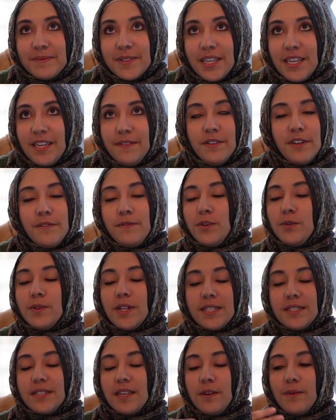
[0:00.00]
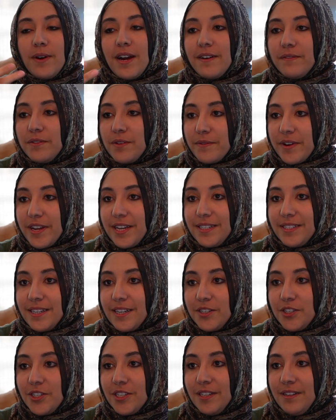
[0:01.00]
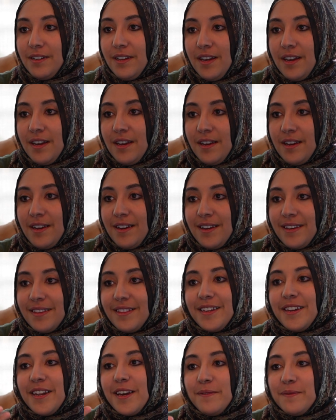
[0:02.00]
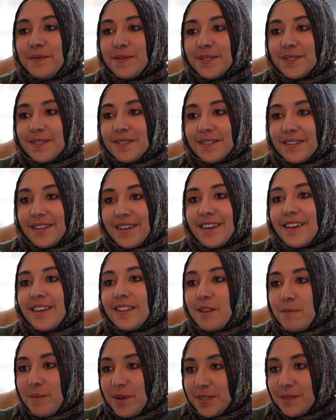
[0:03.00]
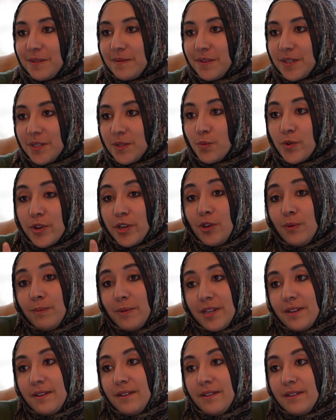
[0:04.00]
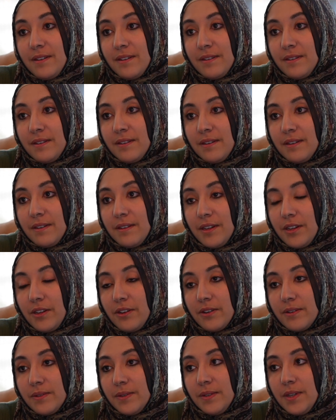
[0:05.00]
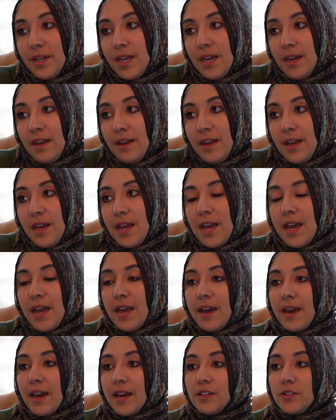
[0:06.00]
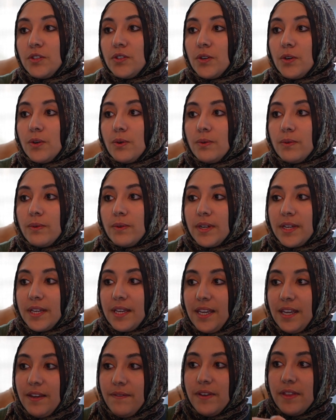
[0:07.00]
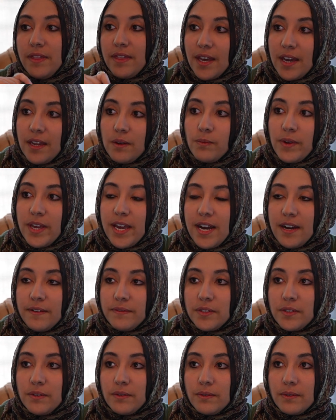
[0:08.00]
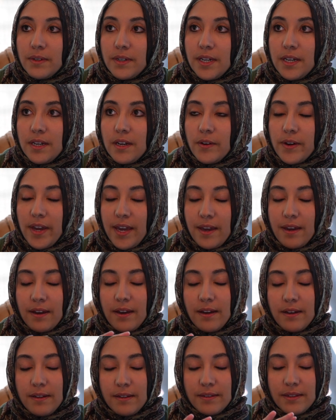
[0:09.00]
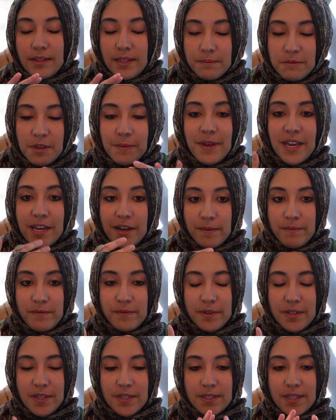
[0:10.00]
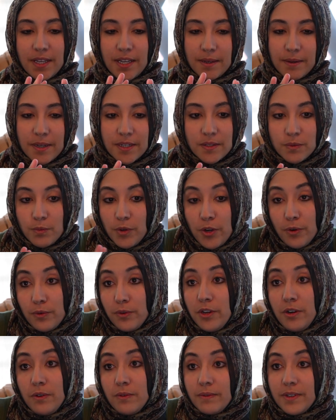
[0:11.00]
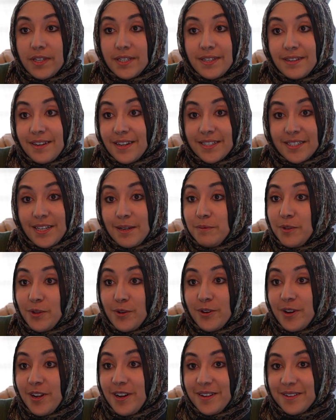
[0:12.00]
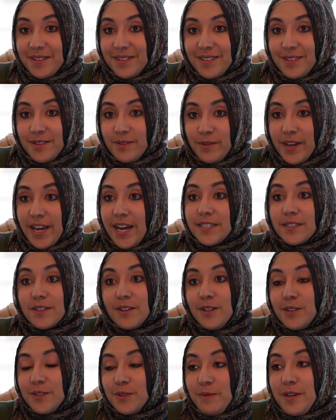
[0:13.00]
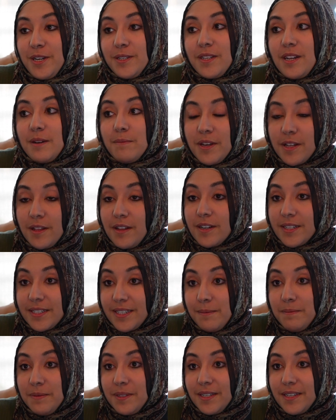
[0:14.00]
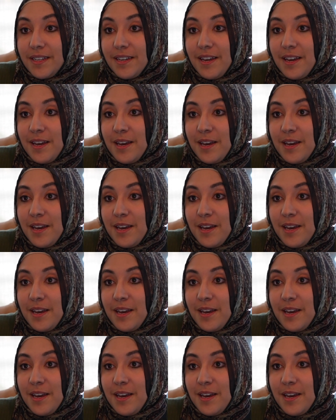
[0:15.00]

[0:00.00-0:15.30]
even if you, let's say you have the right intention, the nafs can get the best of us. We're human, you know? And so even then we have to, okay, let me make up for this. Like, cause we don't know, is it accepted or not? We ask Allah subhanahu wa ta'ala, may Allah accept it.